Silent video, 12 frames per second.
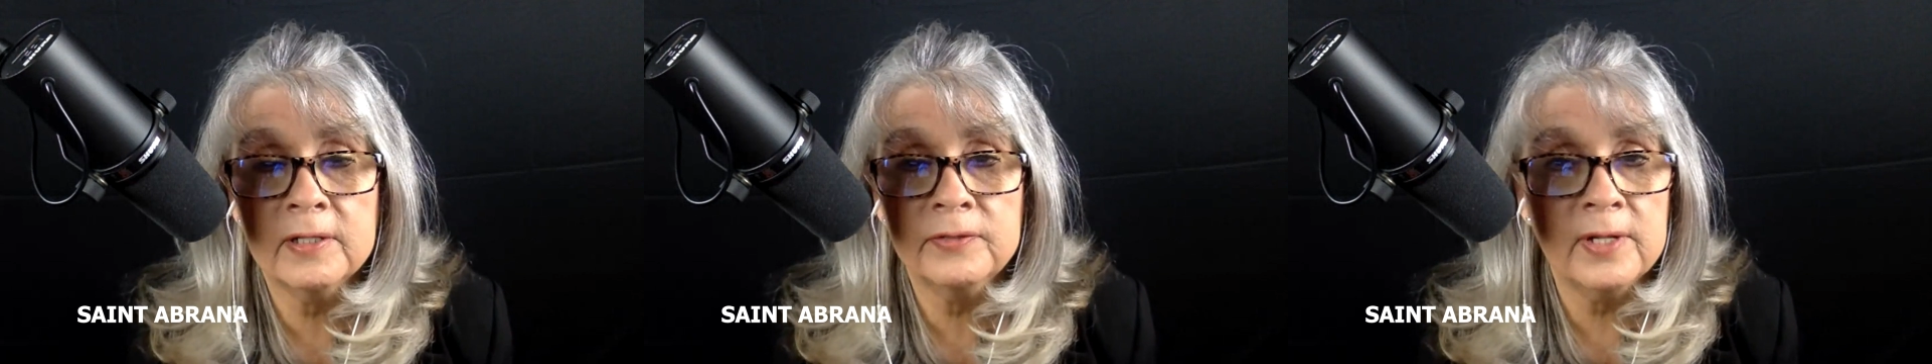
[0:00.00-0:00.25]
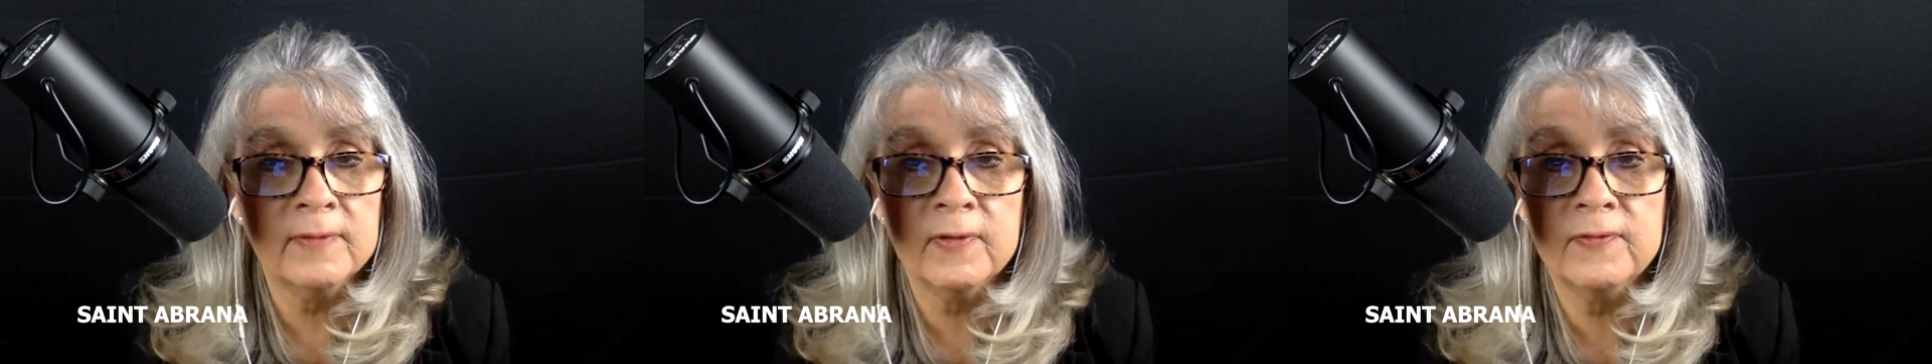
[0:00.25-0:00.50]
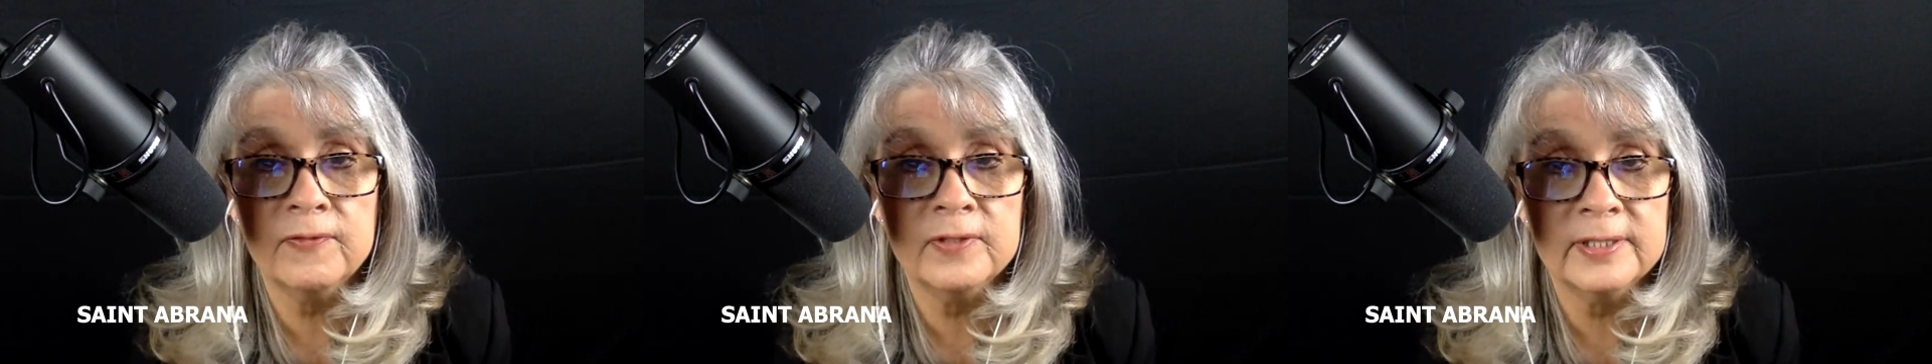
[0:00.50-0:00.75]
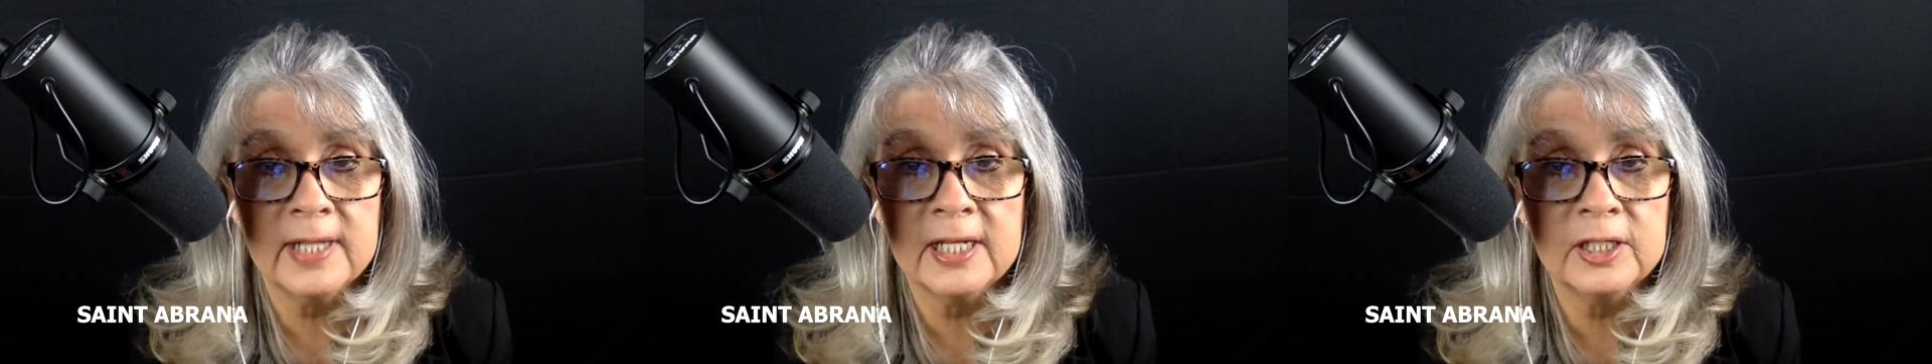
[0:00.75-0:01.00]
He'll never
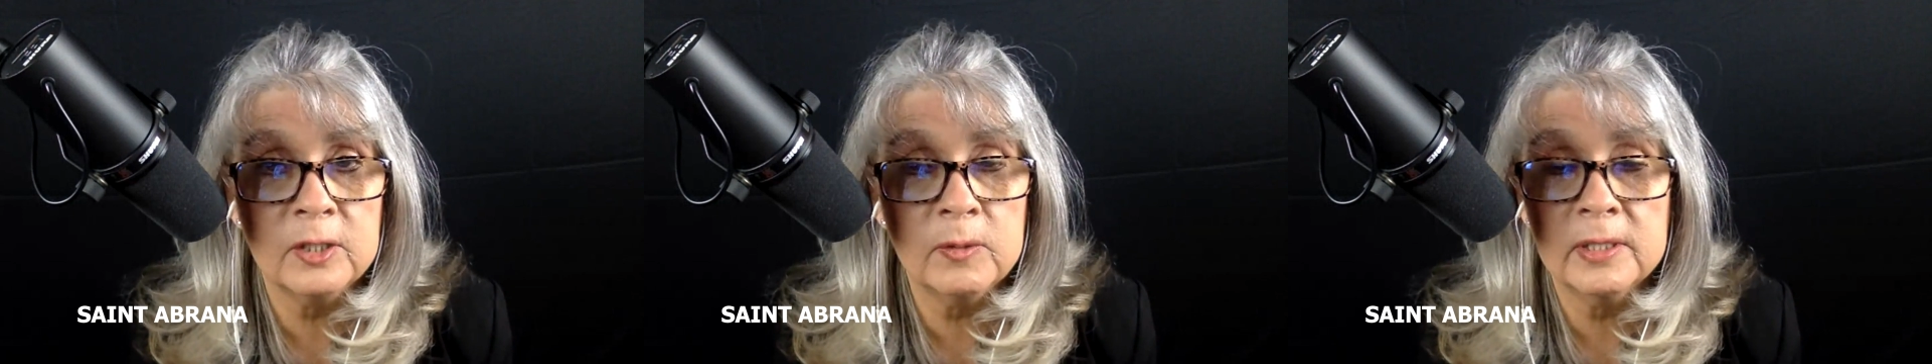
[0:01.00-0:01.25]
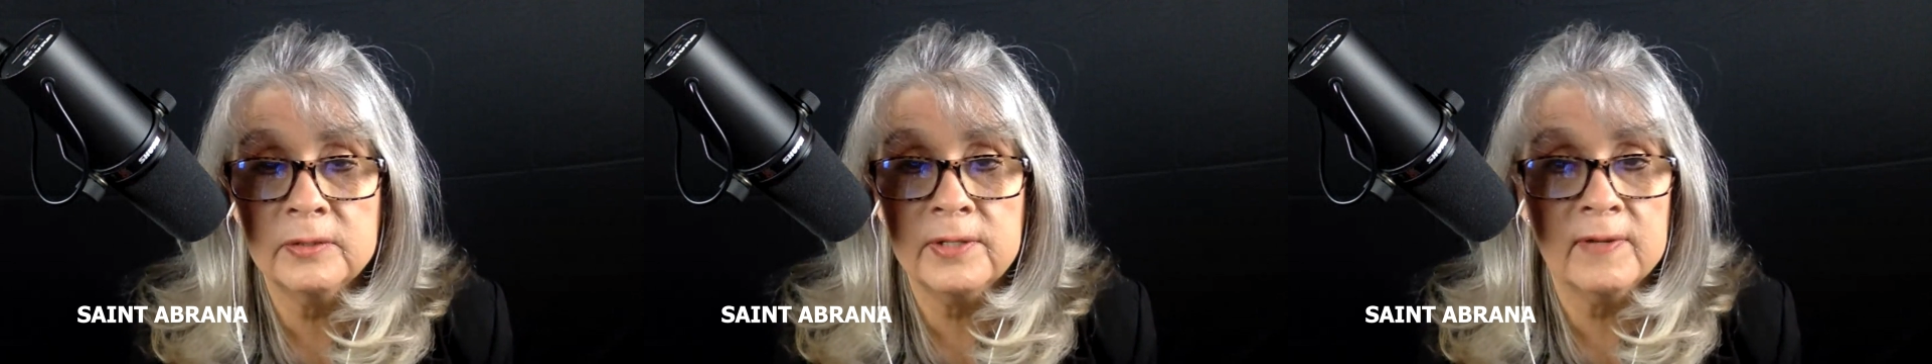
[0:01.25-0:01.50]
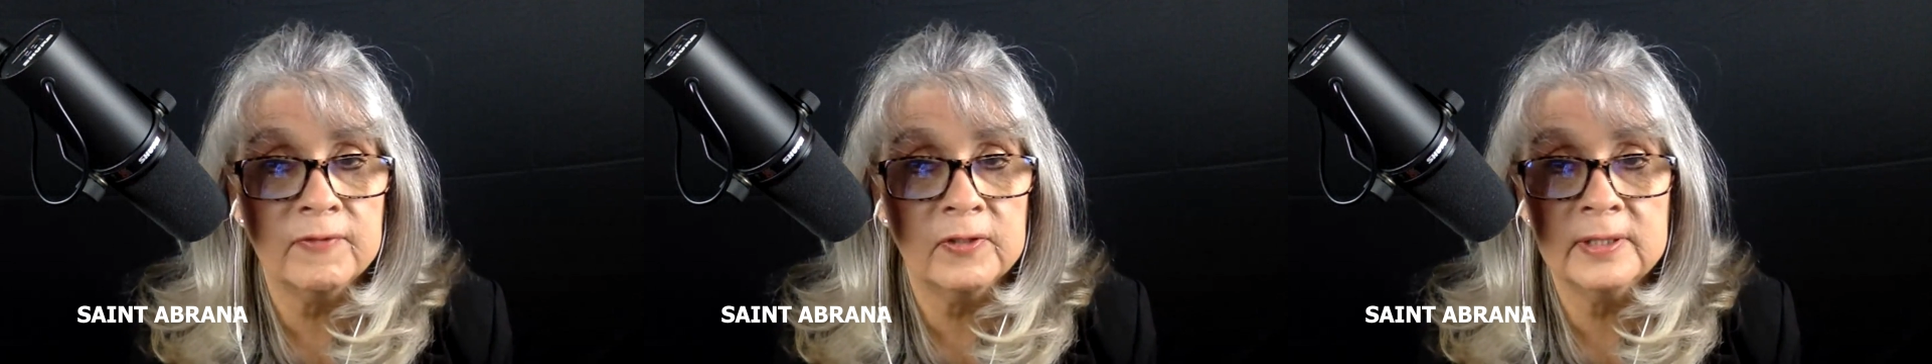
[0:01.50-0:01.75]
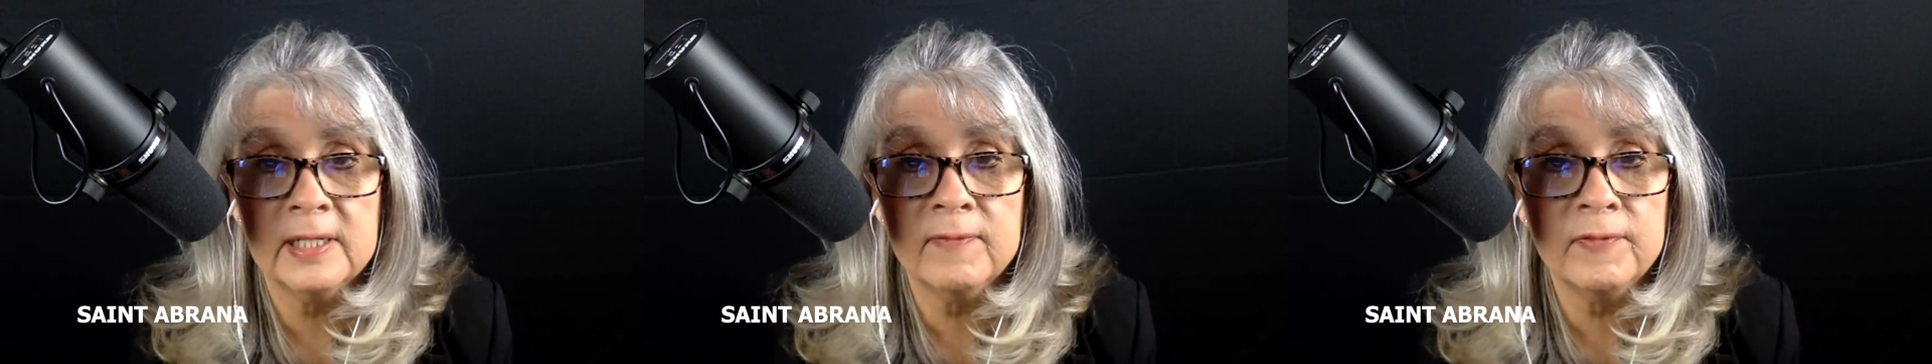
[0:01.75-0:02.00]
forsake you. He'll
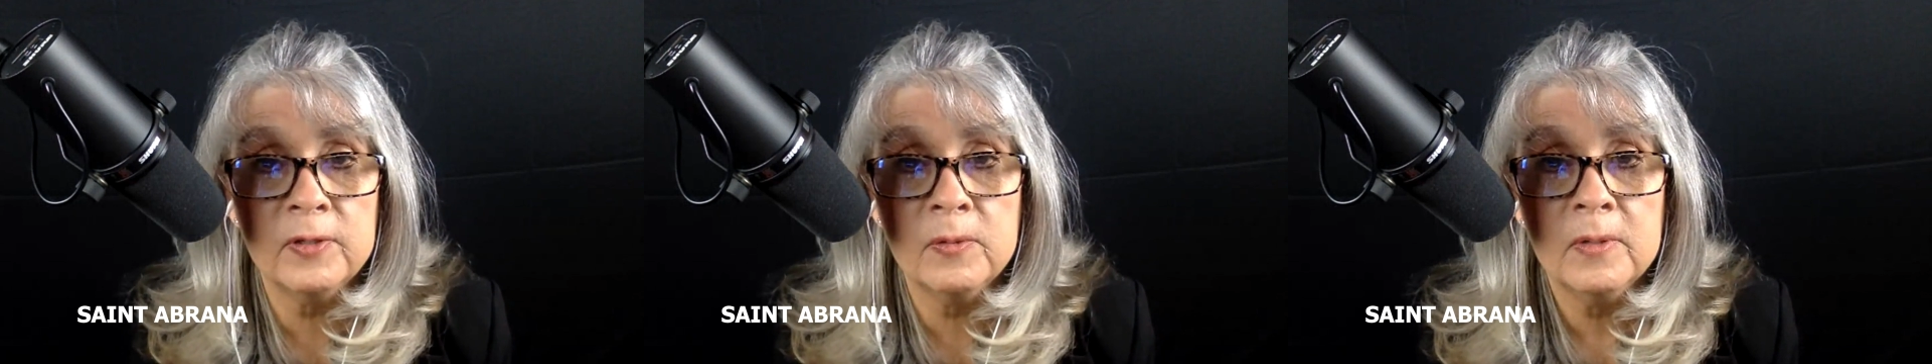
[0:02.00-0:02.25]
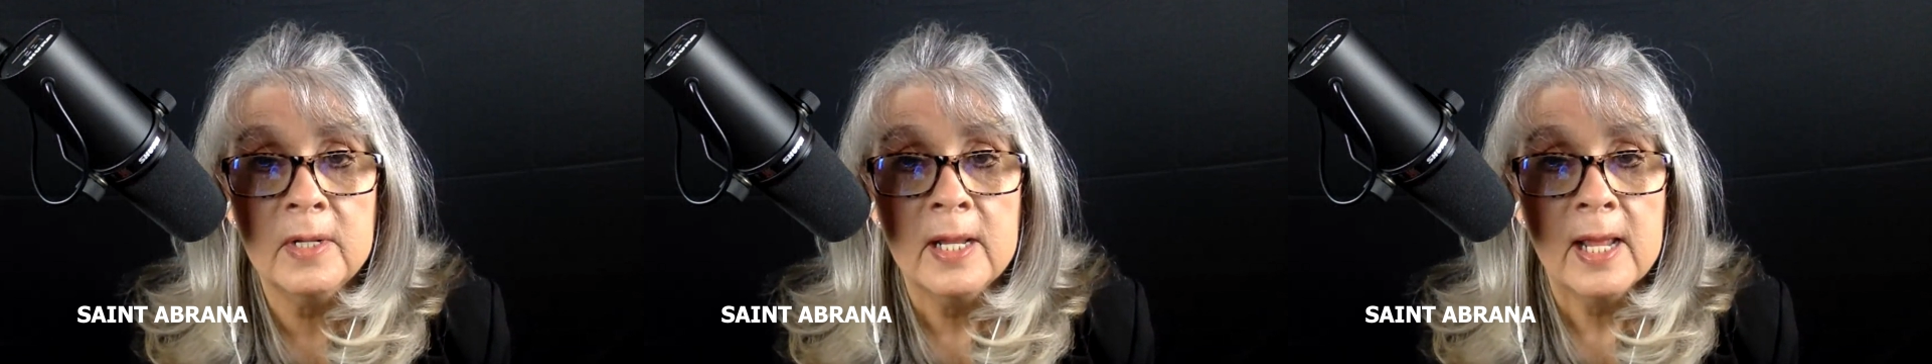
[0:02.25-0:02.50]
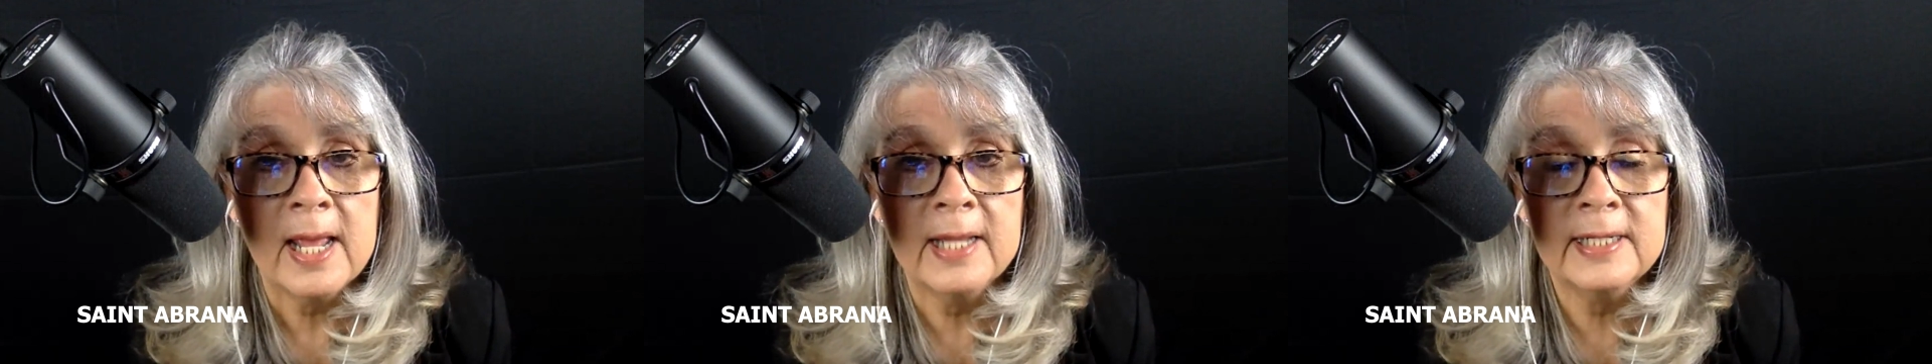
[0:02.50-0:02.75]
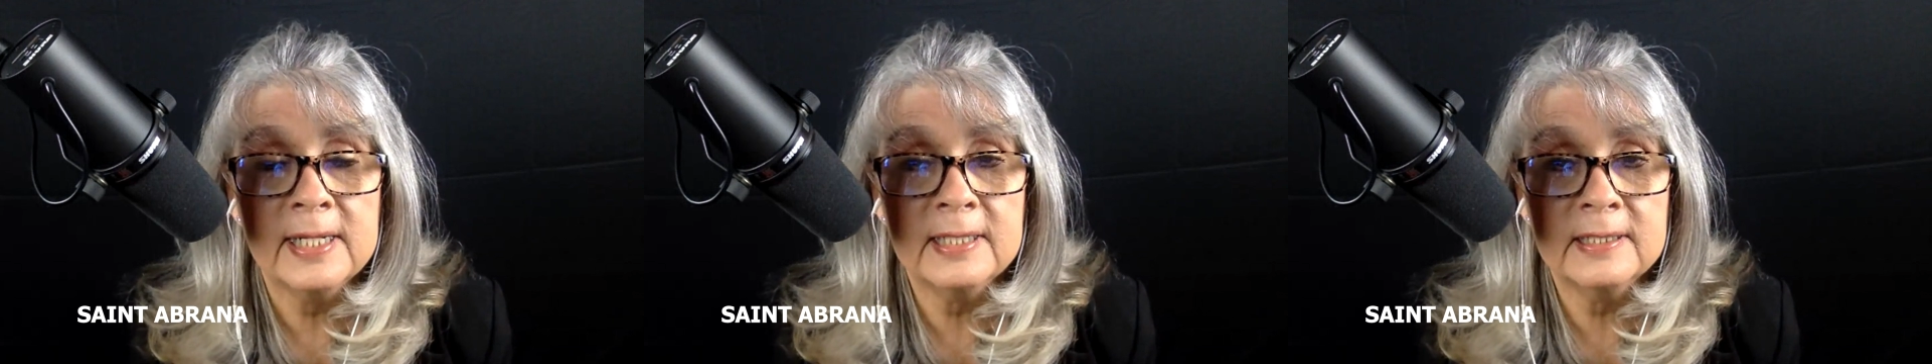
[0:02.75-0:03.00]
never leave you.
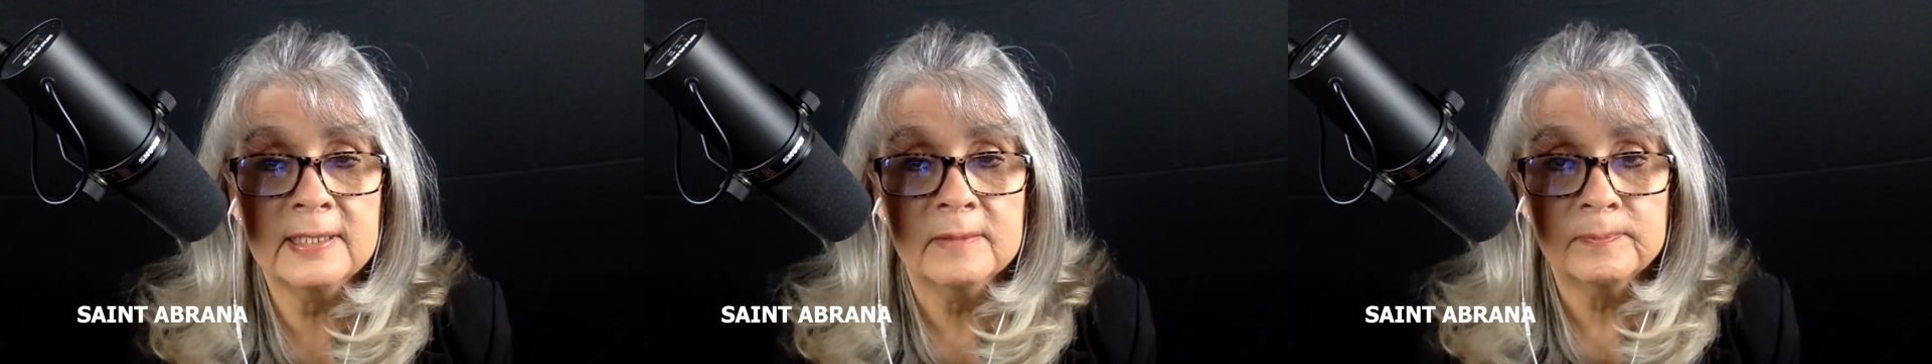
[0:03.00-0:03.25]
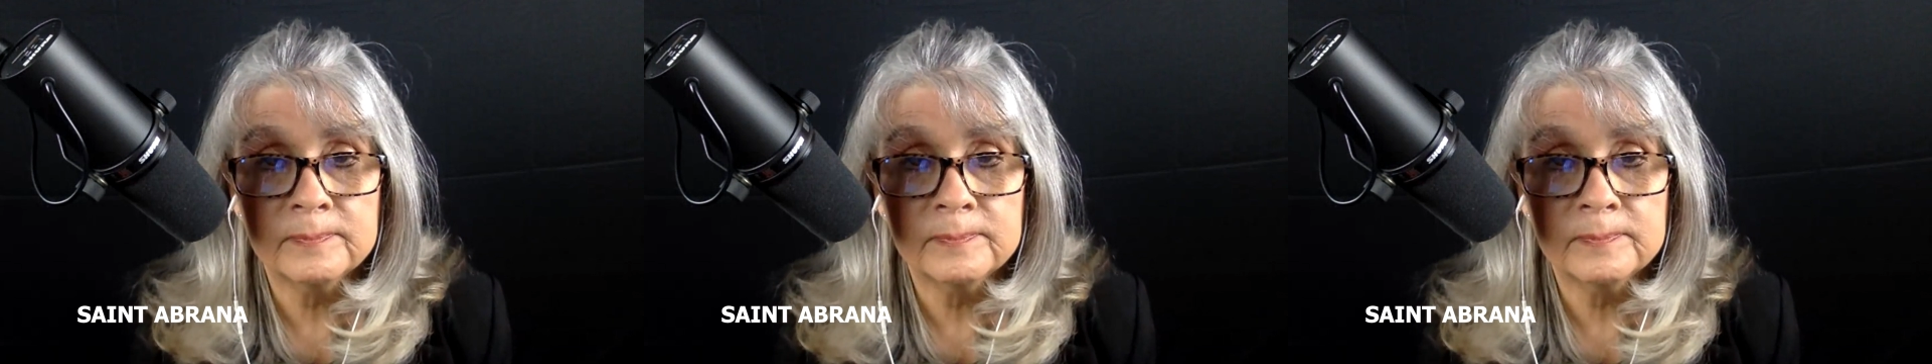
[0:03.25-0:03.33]
And he's,